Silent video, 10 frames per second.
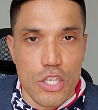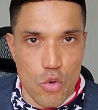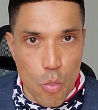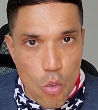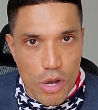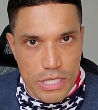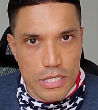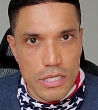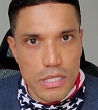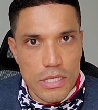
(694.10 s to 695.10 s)
you want
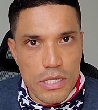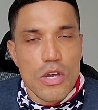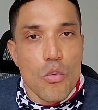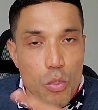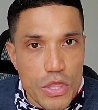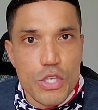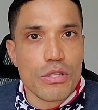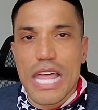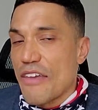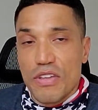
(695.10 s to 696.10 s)
with your
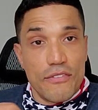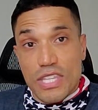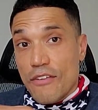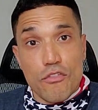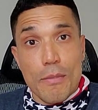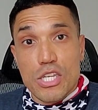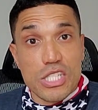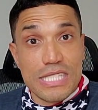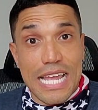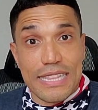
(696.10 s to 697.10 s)
life. And if the information is
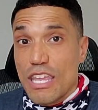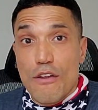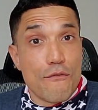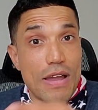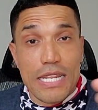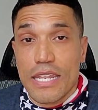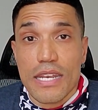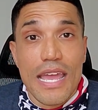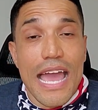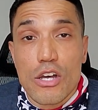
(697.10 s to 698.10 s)
not there, find
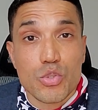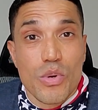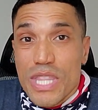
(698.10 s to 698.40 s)
it elsewhere.